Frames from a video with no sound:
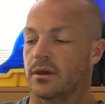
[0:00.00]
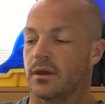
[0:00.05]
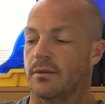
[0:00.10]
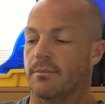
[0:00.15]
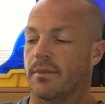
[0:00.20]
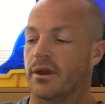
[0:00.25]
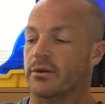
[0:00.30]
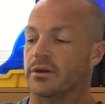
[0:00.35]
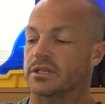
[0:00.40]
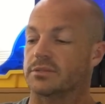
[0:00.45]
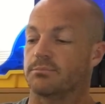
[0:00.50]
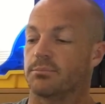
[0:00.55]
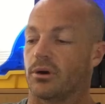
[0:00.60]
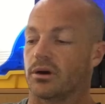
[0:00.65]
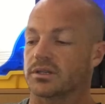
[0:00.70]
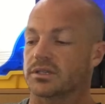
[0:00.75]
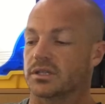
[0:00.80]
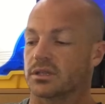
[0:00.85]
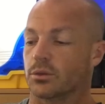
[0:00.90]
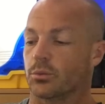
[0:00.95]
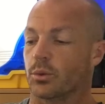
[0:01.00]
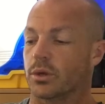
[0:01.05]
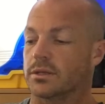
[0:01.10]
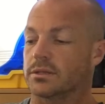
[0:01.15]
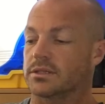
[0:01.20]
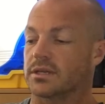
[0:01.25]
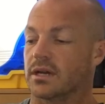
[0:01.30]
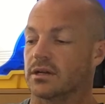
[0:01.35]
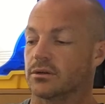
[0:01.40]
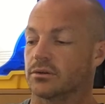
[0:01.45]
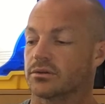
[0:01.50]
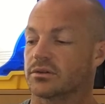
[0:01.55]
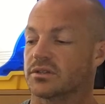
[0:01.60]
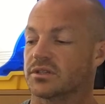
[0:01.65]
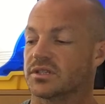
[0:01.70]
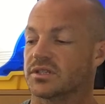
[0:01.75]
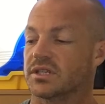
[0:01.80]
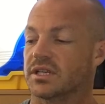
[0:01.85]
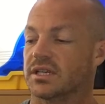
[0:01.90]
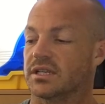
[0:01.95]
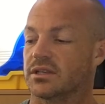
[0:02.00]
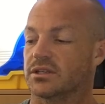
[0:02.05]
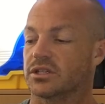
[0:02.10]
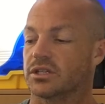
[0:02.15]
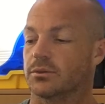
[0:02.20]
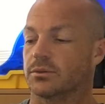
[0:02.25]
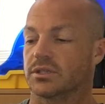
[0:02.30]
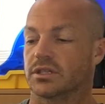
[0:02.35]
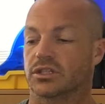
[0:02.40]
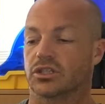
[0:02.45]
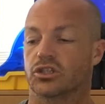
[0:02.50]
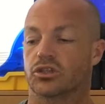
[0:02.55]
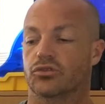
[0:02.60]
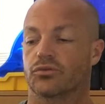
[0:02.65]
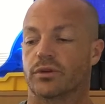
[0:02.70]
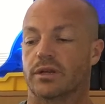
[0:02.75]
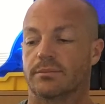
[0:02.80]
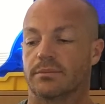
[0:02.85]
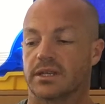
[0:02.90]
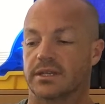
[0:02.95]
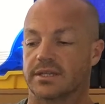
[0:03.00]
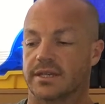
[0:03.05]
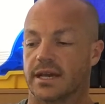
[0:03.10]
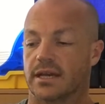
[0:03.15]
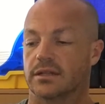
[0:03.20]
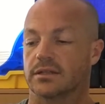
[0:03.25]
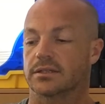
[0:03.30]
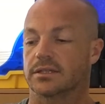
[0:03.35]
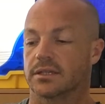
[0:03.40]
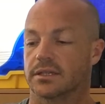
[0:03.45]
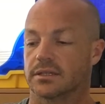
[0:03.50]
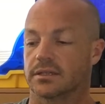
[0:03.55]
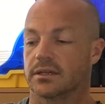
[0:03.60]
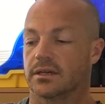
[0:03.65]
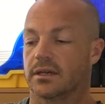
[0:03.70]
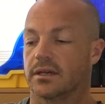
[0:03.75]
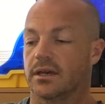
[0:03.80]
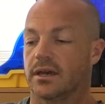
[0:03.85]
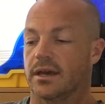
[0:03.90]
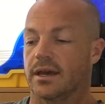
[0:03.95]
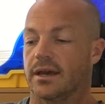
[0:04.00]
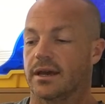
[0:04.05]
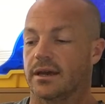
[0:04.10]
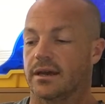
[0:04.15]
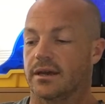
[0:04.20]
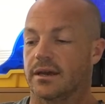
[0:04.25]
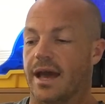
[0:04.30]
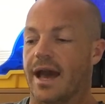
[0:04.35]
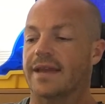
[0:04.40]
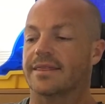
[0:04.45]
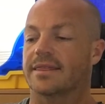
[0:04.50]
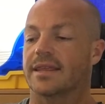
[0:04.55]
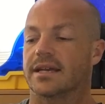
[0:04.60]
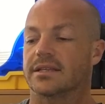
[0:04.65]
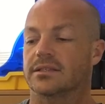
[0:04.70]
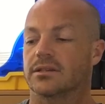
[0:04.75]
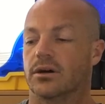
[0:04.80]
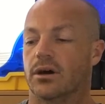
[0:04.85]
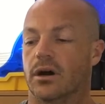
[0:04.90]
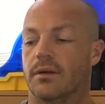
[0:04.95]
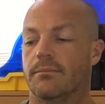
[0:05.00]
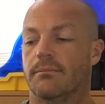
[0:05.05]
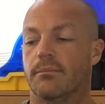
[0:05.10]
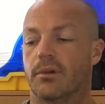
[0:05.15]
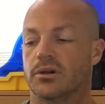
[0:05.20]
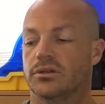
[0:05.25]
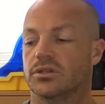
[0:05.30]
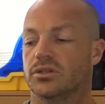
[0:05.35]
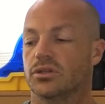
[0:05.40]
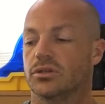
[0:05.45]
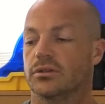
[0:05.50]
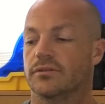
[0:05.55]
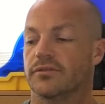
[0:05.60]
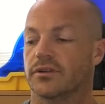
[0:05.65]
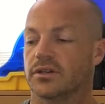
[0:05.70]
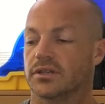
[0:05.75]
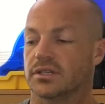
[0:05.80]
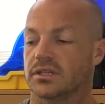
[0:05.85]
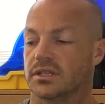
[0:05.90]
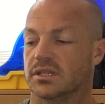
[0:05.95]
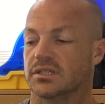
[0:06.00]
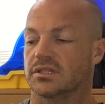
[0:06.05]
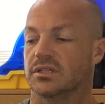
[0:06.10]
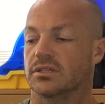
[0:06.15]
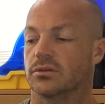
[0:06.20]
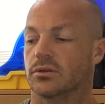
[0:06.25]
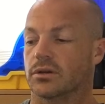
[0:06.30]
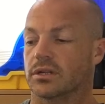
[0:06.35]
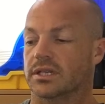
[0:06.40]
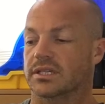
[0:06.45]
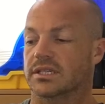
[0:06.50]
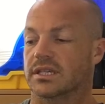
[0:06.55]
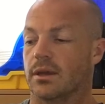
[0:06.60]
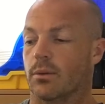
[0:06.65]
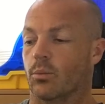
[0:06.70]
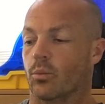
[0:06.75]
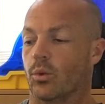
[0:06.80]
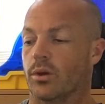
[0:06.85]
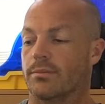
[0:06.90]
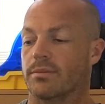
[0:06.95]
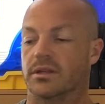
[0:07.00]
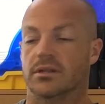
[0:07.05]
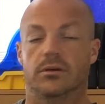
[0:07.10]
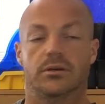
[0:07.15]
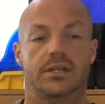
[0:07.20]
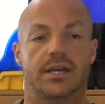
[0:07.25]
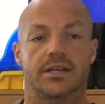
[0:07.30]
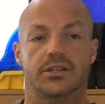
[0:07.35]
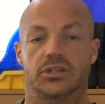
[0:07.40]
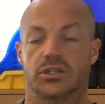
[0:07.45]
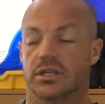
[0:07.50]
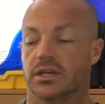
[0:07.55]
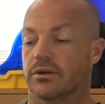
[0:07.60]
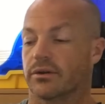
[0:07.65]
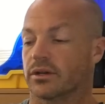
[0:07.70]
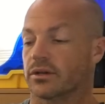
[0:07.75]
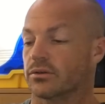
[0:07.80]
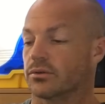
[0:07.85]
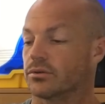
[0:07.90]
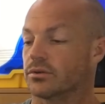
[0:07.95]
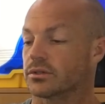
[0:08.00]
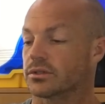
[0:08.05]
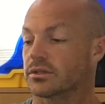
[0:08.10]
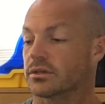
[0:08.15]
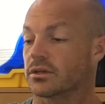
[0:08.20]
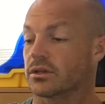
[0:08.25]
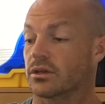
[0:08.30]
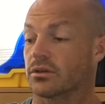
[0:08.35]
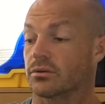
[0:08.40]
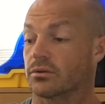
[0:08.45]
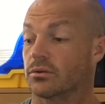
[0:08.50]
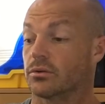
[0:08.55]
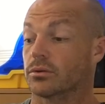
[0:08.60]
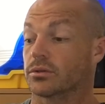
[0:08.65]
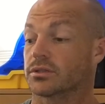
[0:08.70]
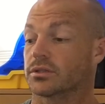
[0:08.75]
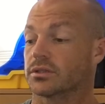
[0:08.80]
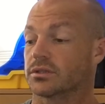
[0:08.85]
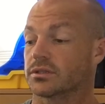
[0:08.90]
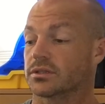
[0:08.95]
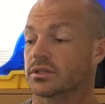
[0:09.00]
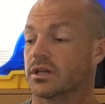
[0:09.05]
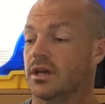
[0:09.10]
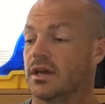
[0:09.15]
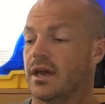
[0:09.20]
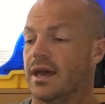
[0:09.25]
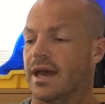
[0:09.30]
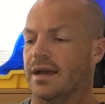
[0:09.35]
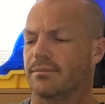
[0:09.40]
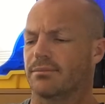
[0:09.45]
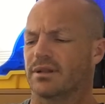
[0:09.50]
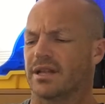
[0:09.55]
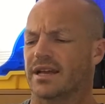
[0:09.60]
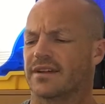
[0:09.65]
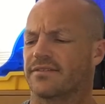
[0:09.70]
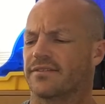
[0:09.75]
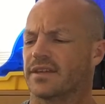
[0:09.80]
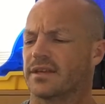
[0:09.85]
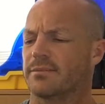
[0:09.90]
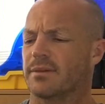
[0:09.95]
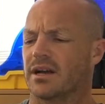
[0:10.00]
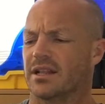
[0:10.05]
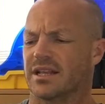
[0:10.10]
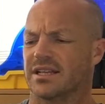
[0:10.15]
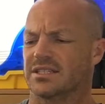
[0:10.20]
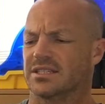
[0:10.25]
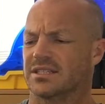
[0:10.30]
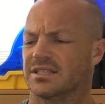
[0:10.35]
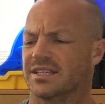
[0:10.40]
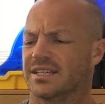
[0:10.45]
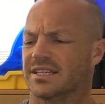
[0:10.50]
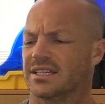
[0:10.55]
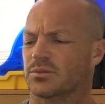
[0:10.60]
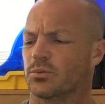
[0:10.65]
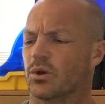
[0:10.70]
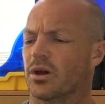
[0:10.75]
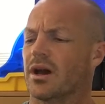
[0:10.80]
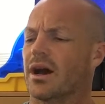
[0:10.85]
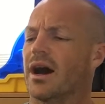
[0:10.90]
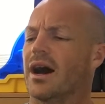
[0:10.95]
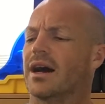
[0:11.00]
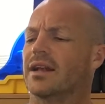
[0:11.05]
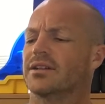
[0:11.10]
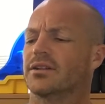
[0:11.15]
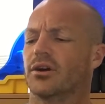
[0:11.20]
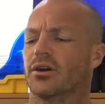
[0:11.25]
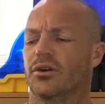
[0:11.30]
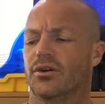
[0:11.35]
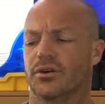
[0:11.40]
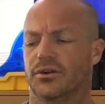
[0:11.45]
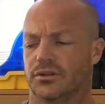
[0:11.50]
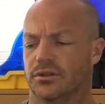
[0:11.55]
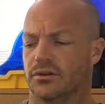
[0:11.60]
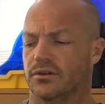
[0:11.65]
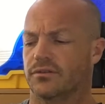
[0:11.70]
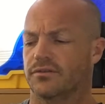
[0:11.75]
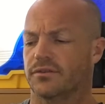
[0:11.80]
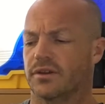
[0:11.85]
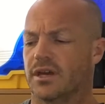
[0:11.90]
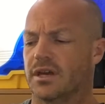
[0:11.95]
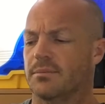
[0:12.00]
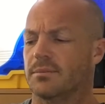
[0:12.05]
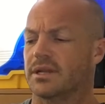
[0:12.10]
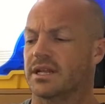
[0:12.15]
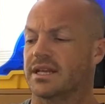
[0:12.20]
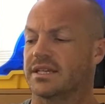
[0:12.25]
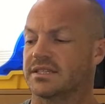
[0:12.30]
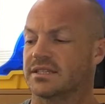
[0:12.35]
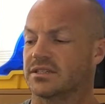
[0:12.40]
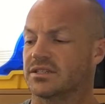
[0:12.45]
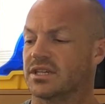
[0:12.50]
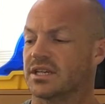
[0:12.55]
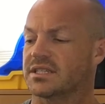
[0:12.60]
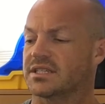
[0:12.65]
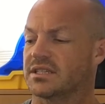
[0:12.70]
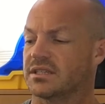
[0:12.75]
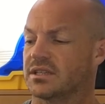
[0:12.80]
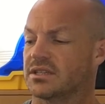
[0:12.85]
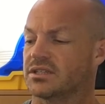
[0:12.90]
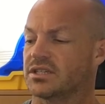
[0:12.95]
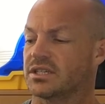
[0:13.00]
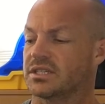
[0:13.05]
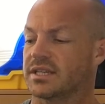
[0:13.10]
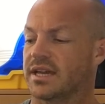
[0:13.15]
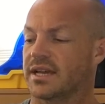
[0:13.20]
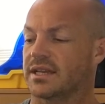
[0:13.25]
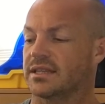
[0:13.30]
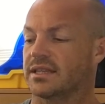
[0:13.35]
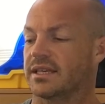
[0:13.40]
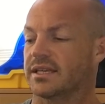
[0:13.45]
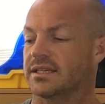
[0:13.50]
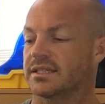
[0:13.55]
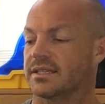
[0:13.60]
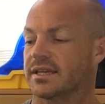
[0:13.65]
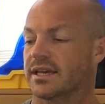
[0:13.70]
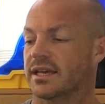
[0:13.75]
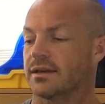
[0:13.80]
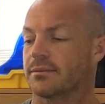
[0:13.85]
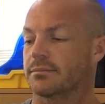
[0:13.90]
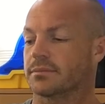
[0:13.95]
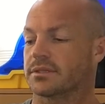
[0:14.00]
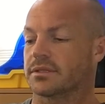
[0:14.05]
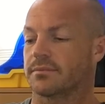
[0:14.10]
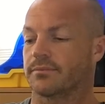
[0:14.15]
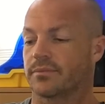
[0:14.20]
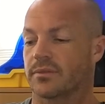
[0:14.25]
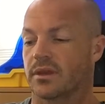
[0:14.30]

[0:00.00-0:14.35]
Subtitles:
Mary's boss at the wind tunnel could see that she was extremely talented. At that time, most universities did not accept women on engineering courses, and black female engineers were unheard of, but he suggested that she take the exams.